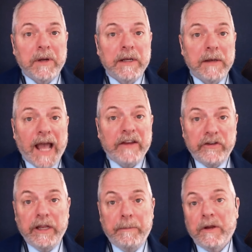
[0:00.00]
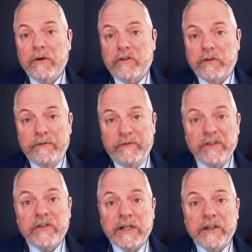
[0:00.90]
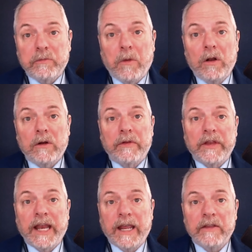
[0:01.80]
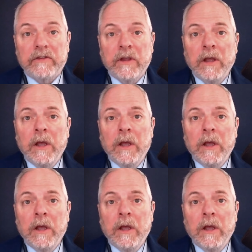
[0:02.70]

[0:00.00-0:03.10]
but actually appears physically smaller than Hayes.